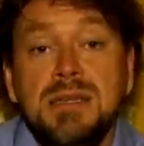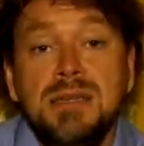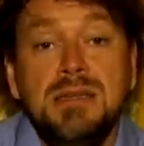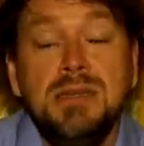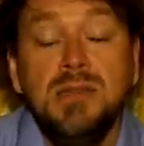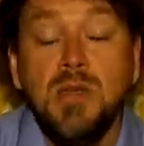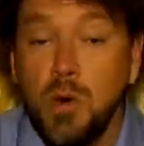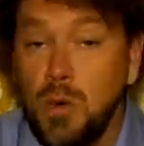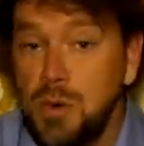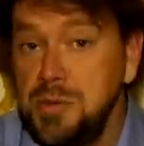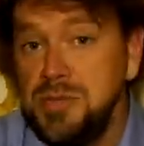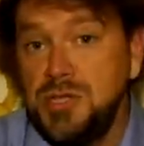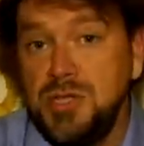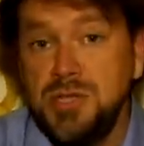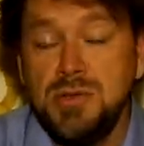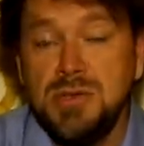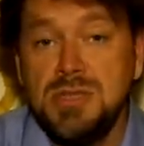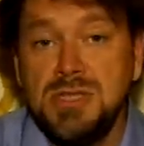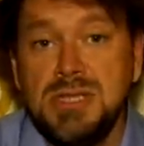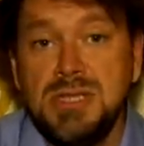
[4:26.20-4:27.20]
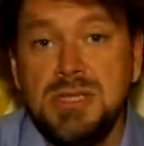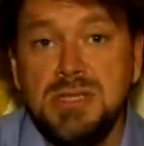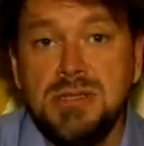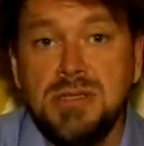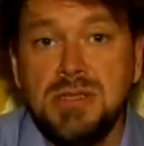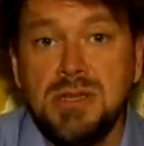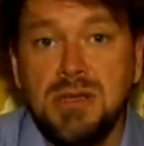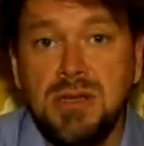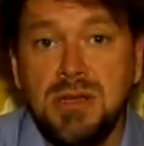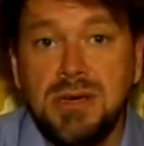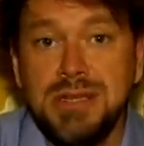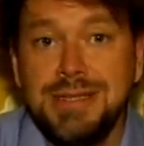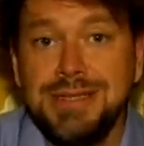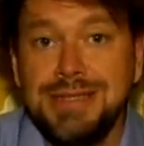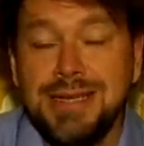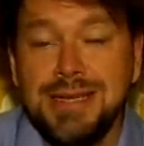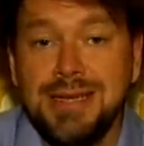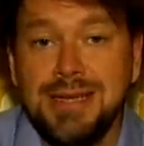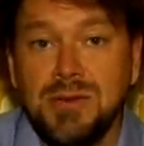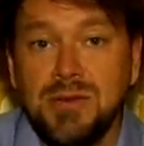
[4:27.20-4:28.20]
No opportunity to lie
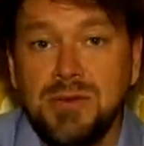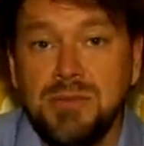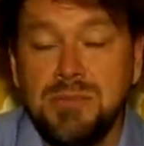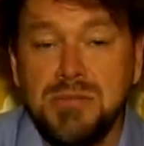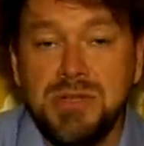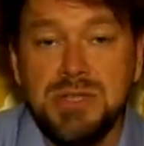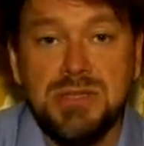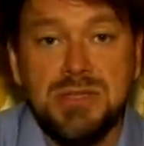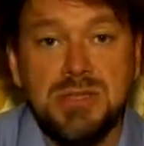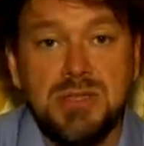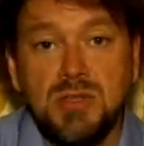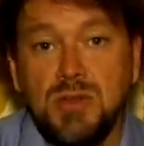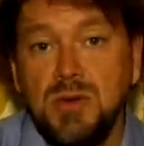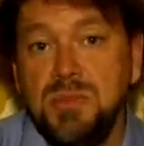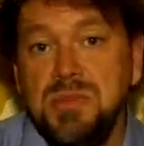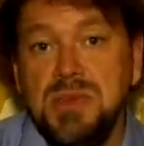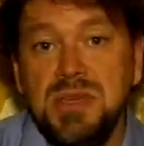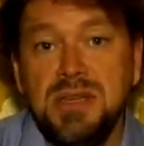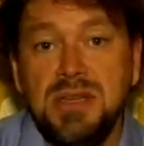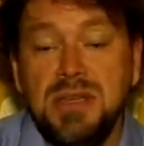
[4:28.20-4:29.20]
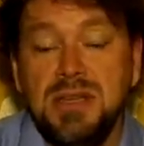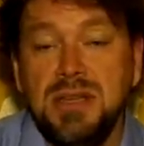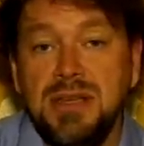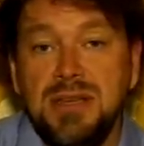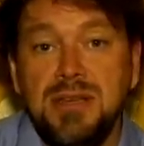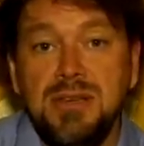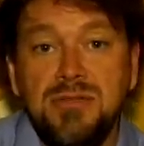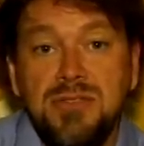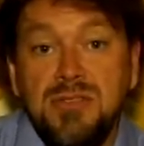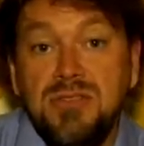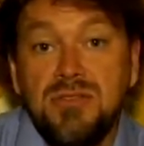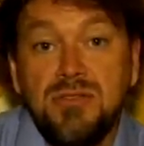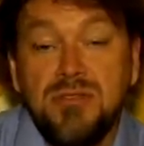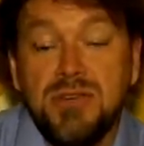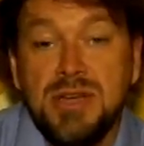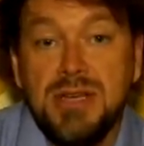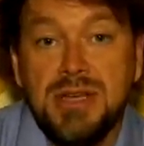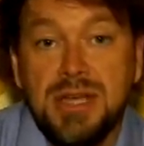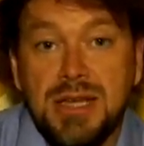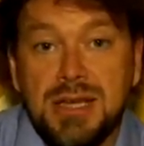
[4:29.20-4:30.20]
down. Prisoners could be in here for
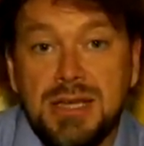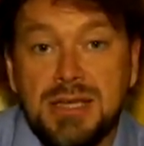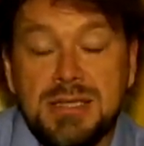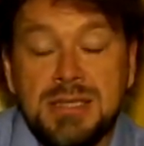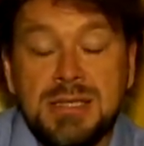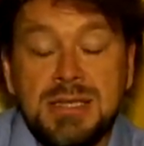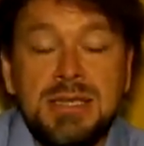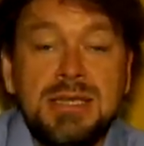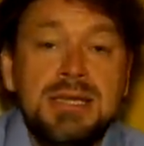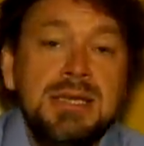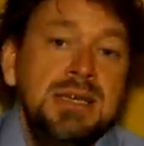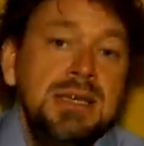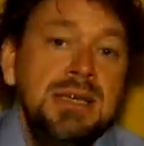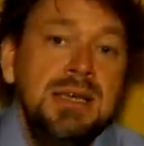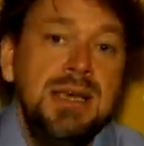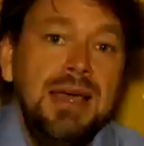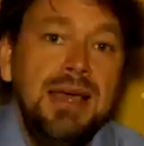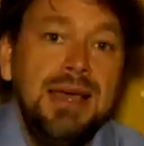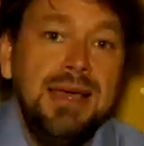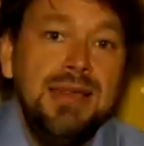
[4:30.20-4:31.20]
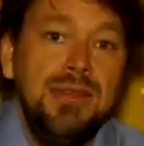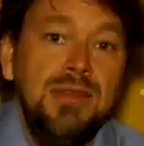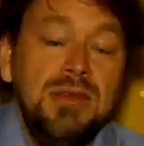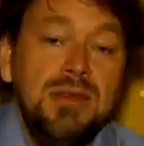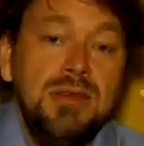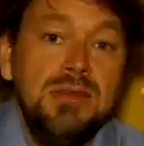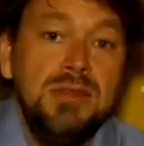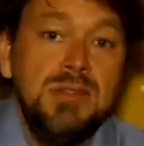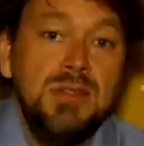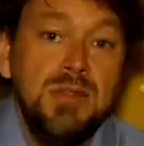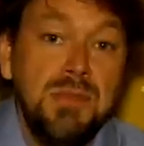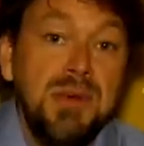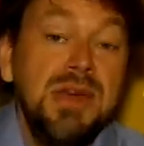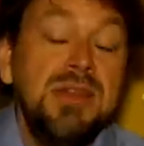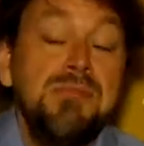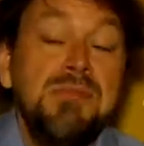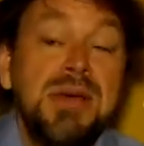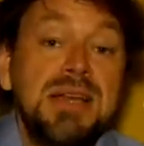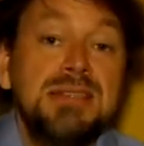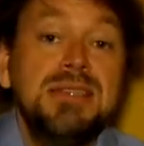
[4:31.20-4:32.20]
three days. And to
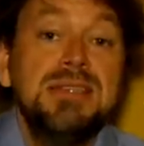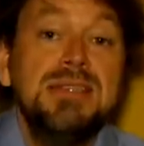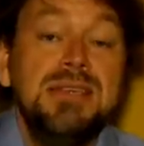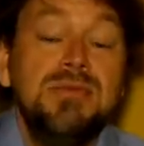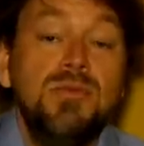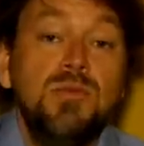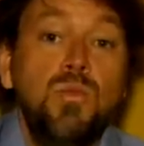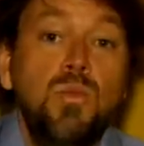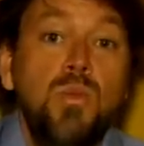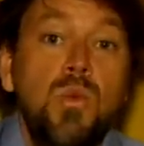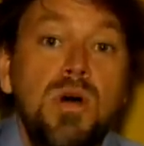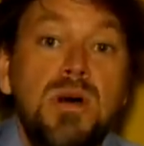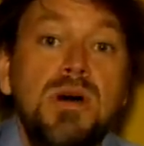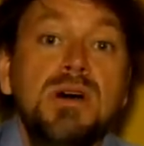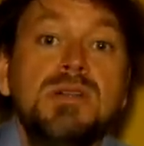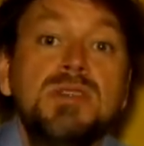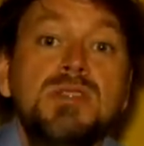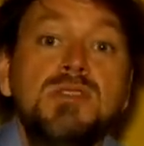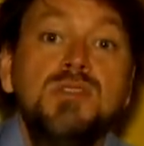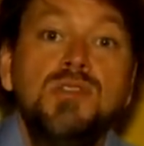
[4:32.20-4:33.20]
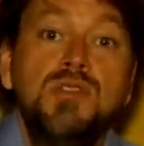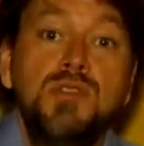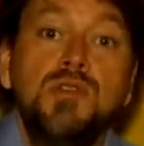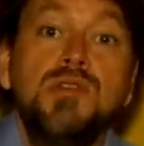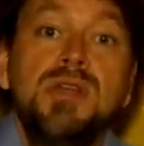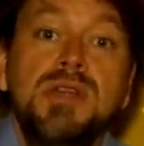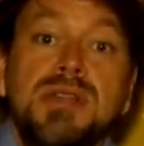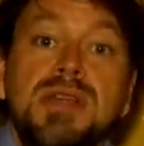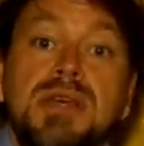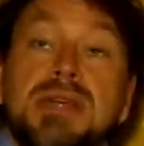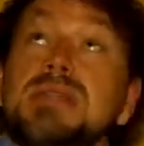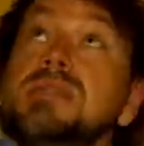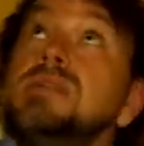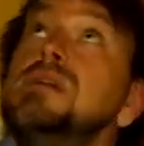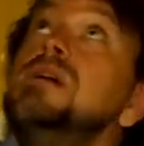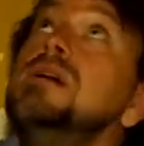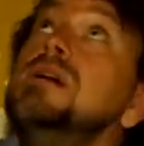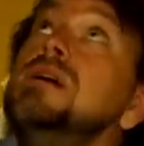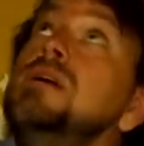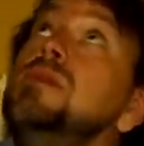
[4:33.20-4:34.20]
make matters even worse, during that
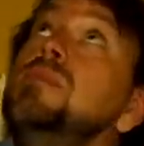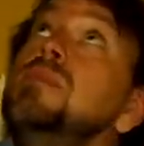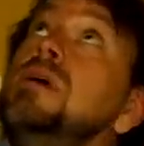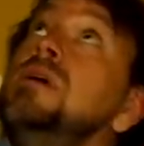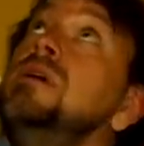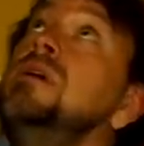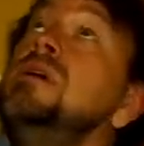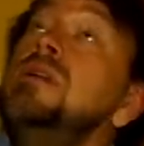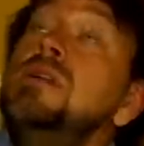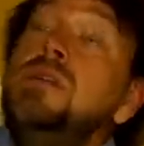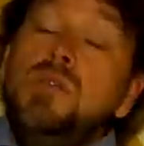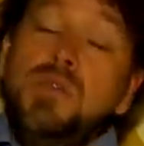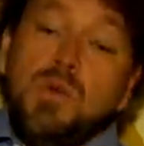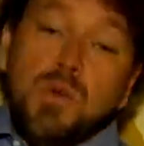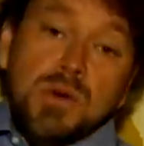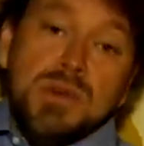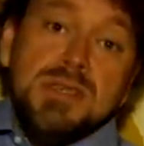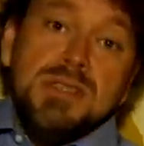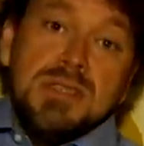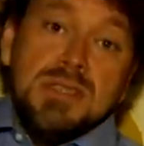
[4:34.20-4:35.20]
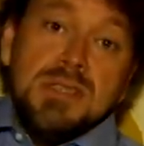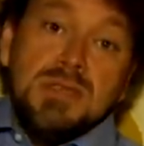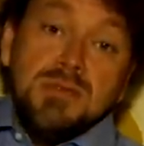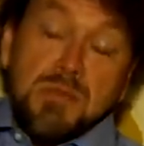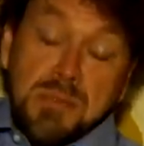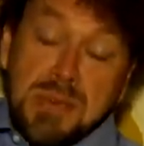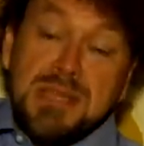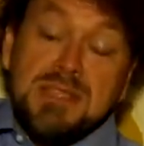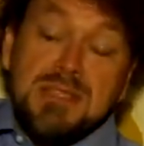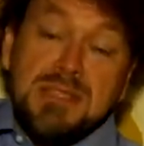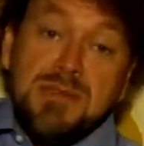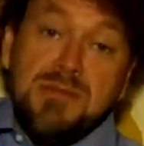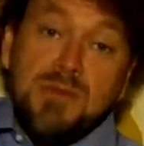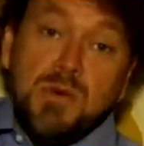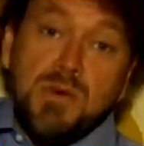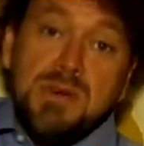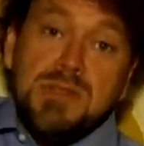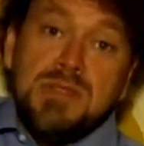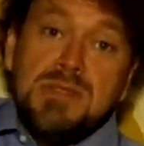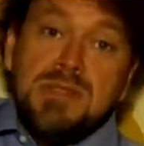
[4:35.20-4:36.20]
time, noises, repetitive
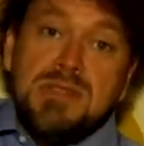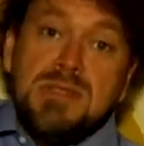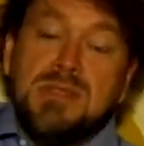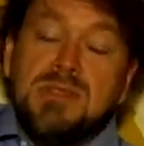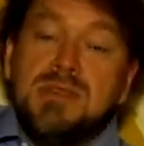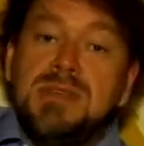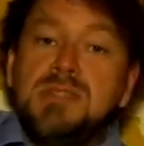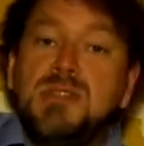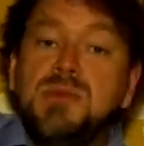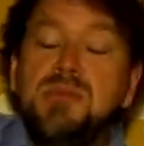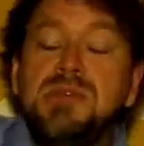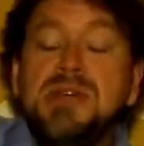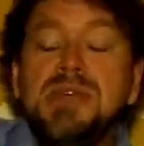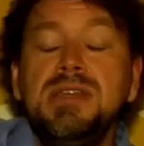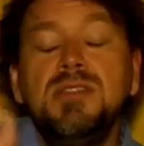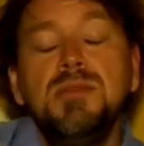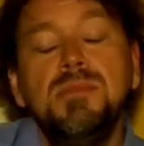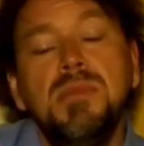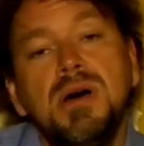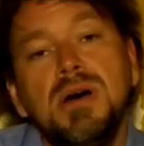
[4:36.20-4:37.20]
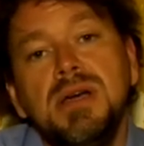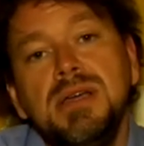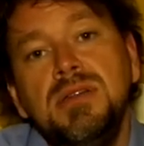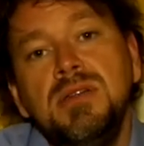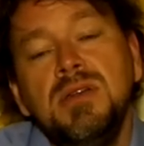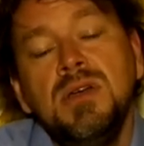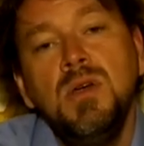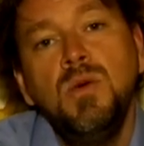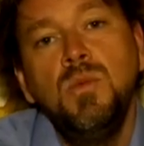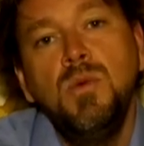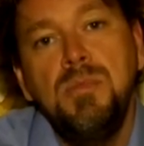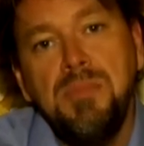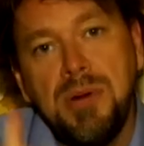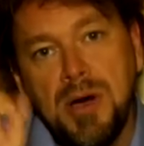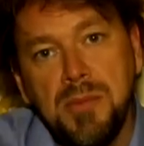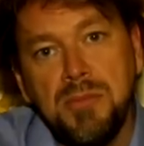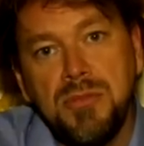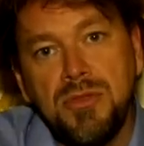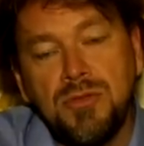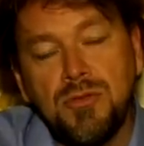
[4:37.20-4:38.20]
noises designed to break the mind, were
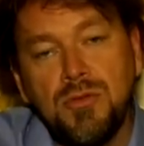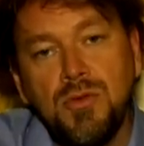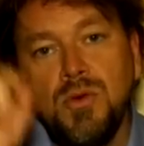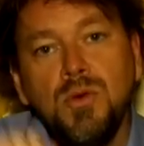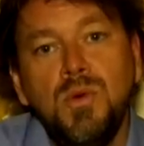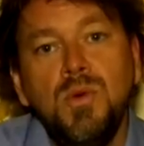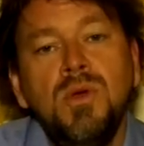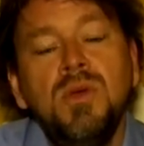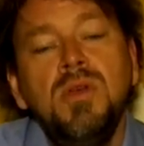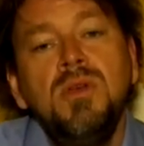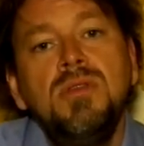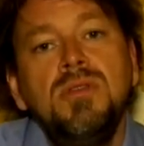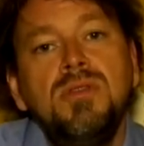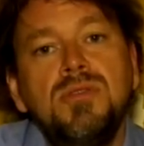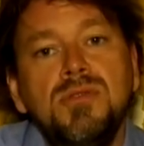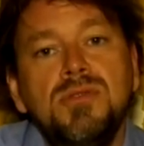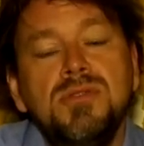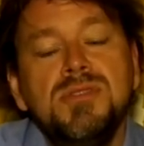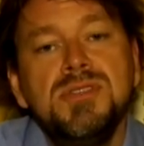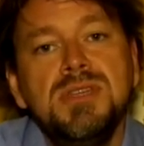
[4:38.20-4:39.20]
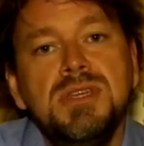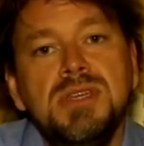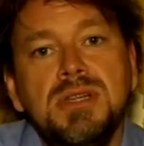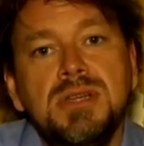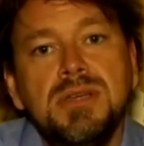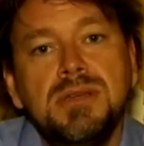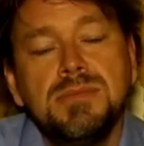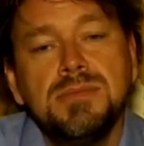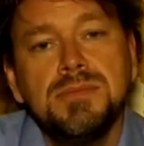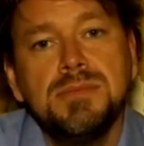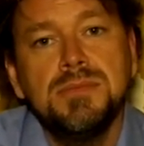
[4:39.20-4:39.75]
pumped through, through the ceiling.